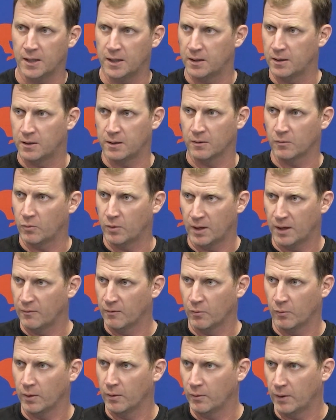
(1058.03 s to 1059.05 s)
into whatever
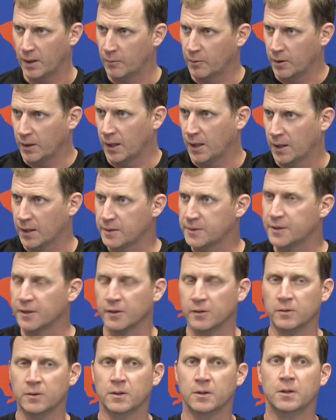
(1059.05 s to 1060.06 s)
we were able to get
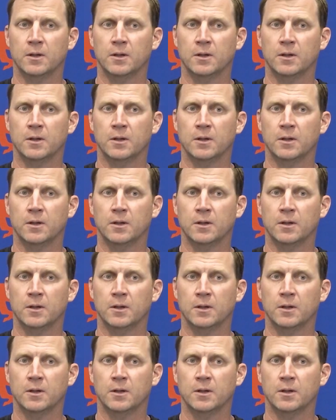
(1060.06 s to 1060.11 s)
into.